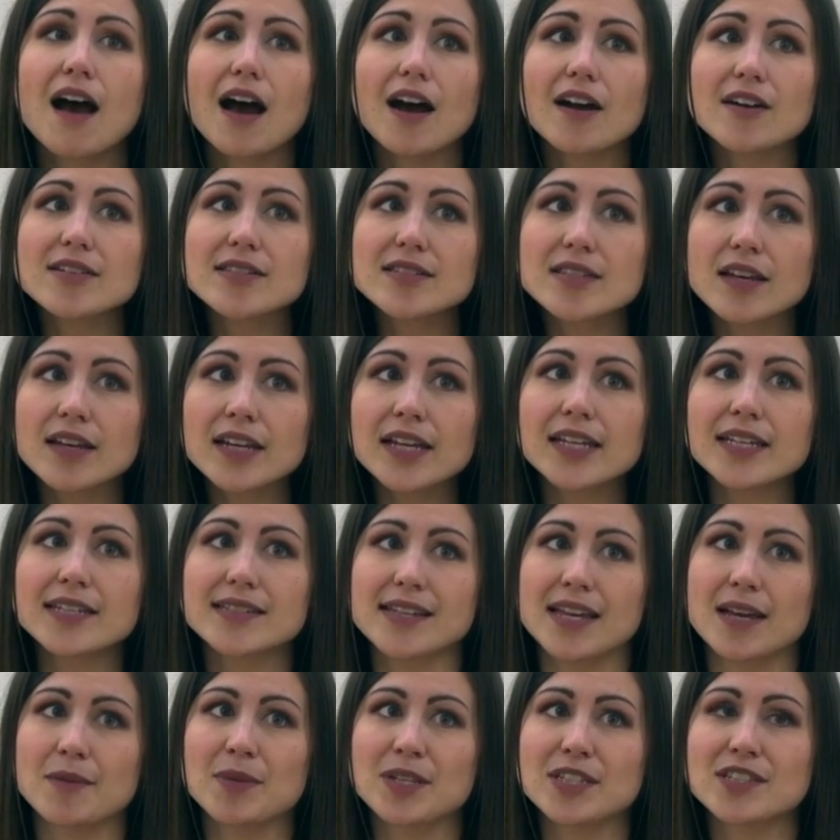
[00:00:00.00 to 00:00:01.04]
Our study
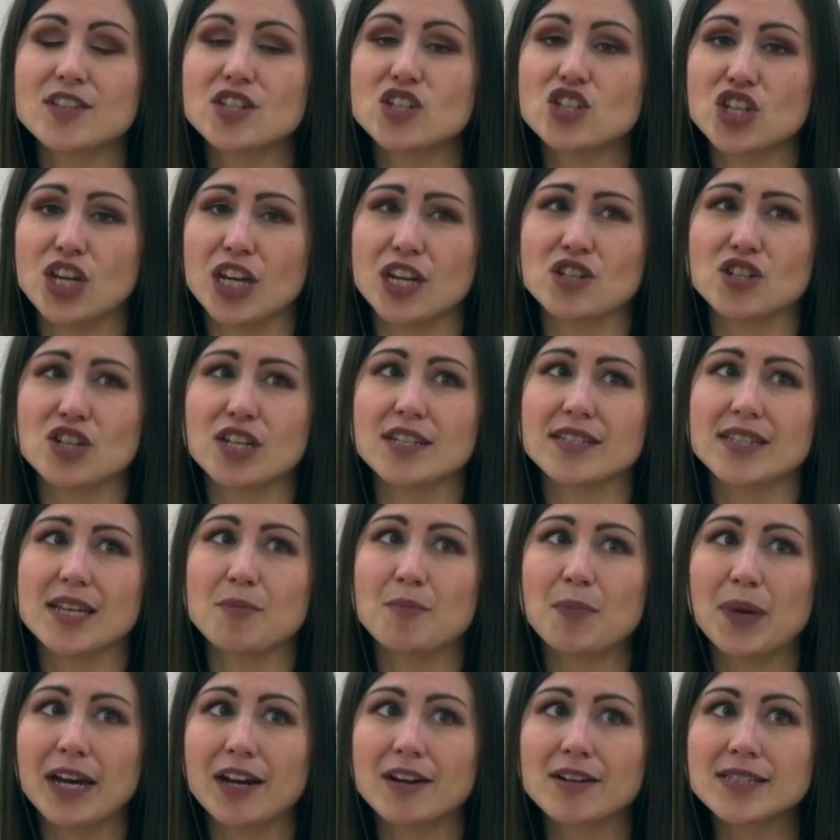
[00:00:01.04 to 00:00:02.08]
examines the changes in
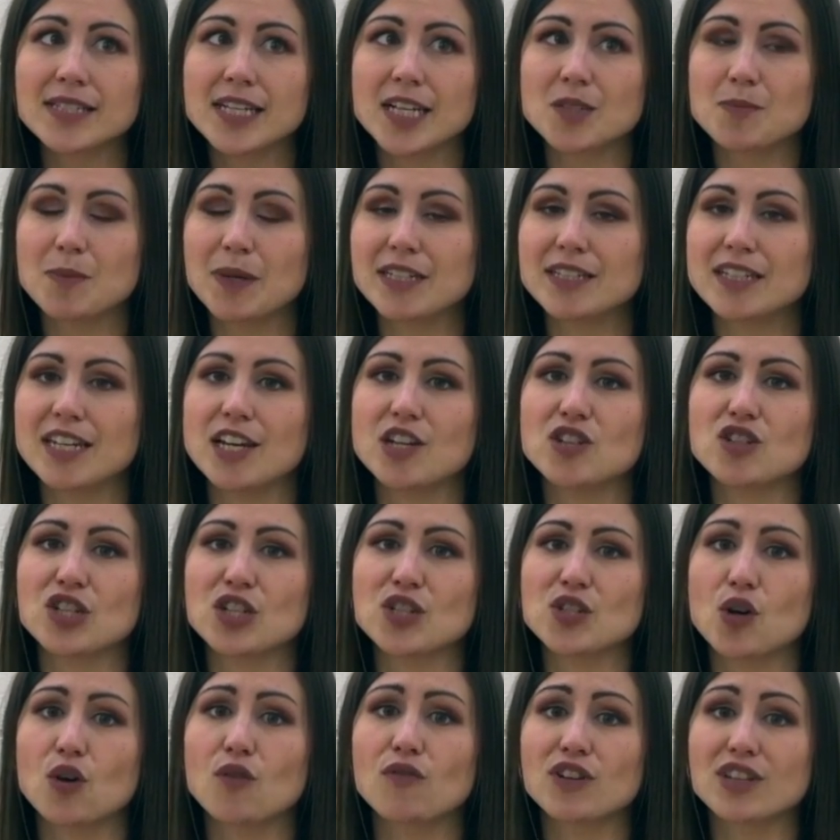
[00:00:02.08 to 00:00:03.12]
parents'
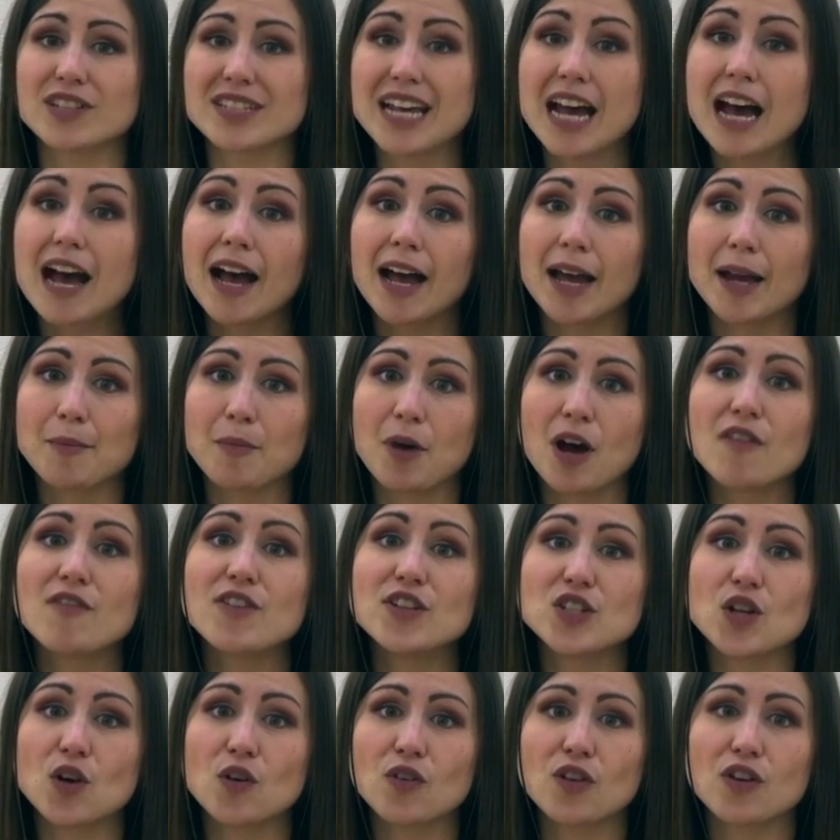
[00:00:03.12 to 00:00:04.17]
expectations over time of
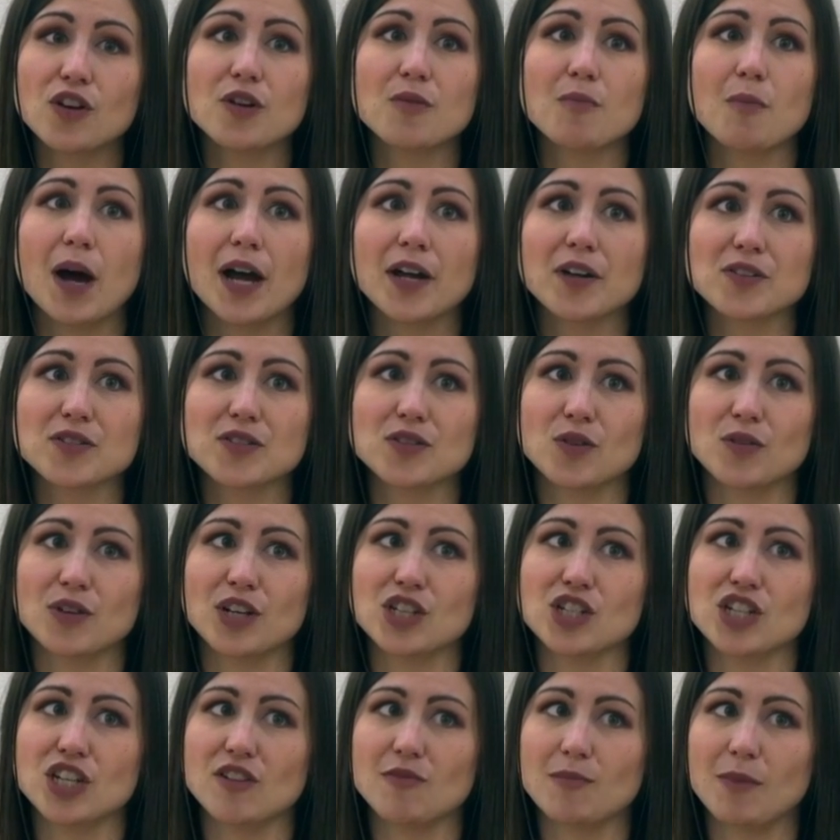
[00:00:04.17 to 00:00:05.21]
adulthood milestone
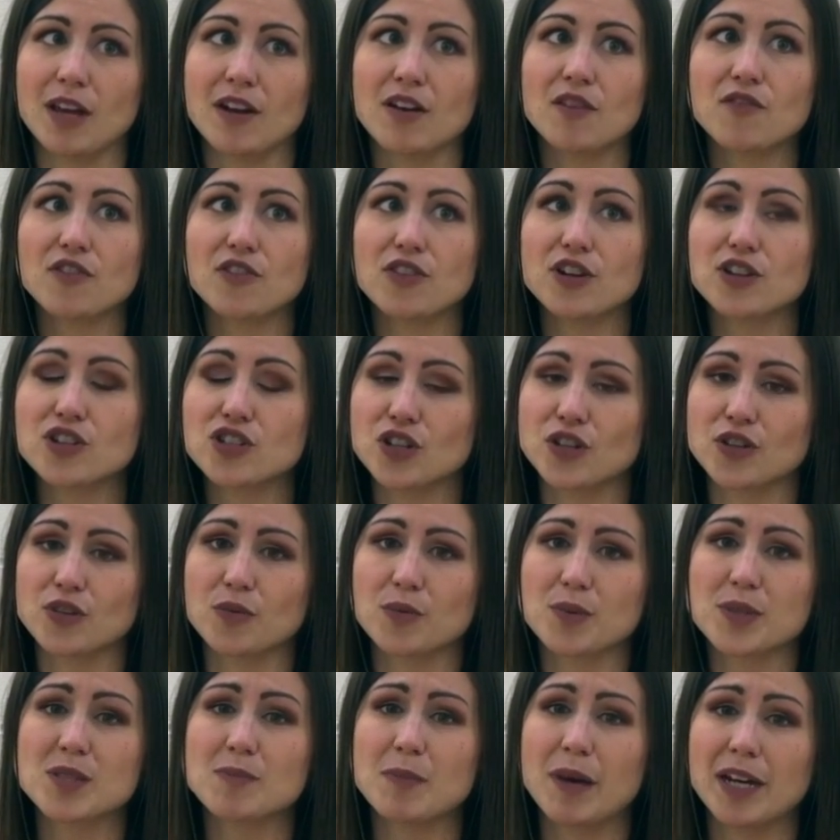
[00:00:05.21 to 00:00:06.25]
achievement for their
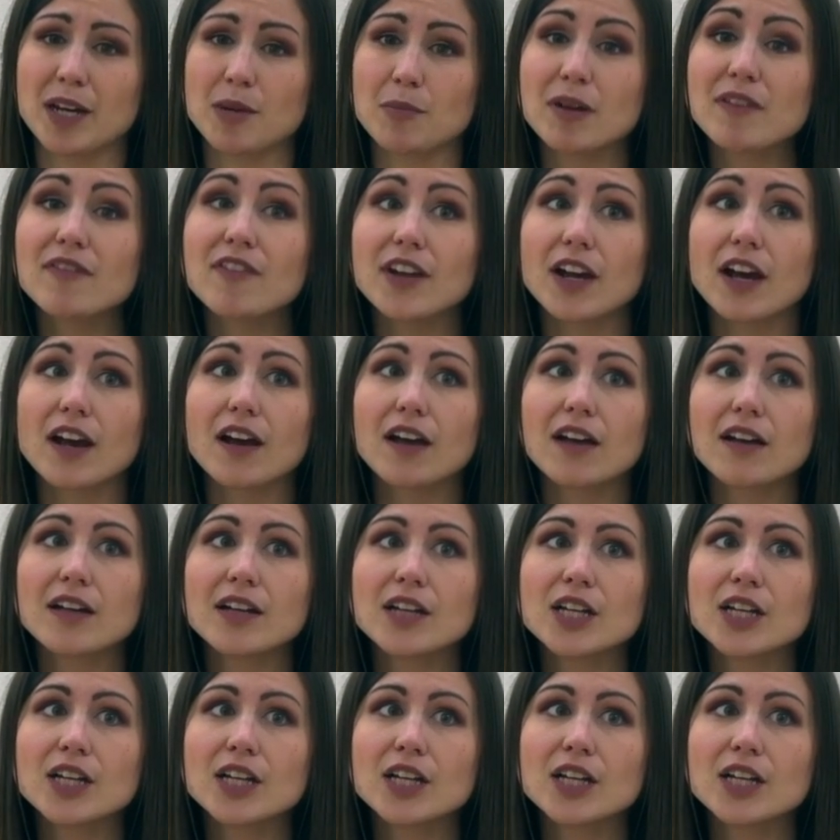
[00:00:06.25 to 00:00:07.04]
children with spina bifida.